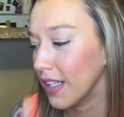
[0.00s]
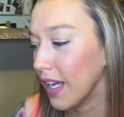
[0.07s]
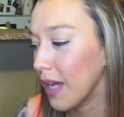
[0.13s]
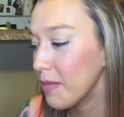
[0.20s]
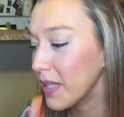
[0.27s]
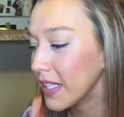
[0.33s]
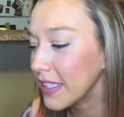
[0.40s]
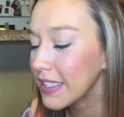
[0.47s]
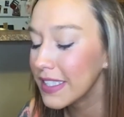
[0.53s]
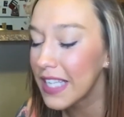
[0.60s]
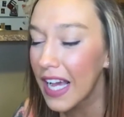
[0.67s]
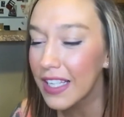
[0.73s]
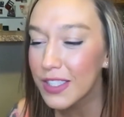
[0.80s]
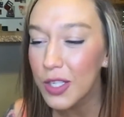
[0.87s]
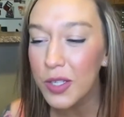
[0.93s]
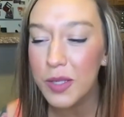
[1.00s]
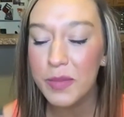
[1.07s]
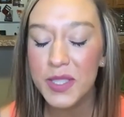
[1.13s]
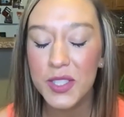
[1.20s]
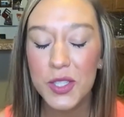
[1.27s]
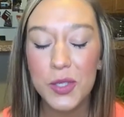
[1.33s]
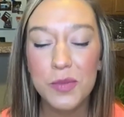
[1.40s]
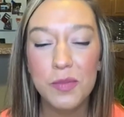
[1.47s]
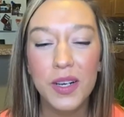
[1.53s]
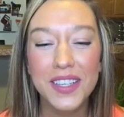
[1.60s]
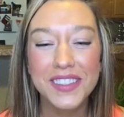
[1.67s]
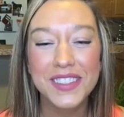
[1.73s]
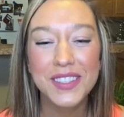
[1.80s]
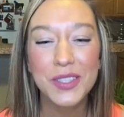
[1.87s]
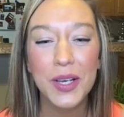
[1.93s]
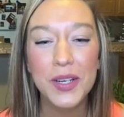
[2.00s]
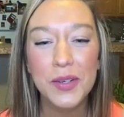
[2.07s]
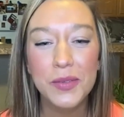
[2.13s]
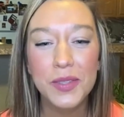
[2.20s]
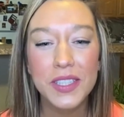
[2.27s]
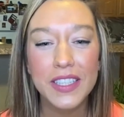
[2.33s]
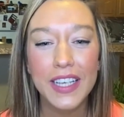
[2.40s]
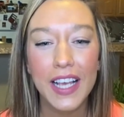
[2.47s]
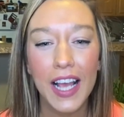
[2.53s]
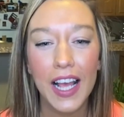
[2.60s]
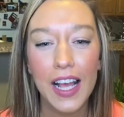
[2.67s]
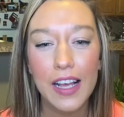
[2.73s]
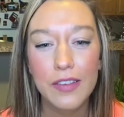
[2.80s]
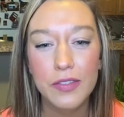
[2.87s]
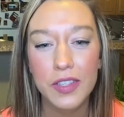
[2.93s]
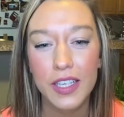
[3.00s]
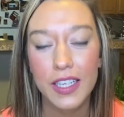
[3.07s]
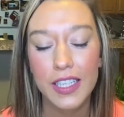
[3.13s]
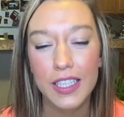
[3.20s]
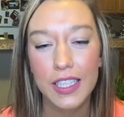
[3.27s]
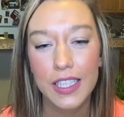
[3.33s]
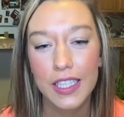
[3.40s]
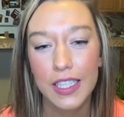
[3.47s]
I mean, it's only been 2 months, so I don't really have like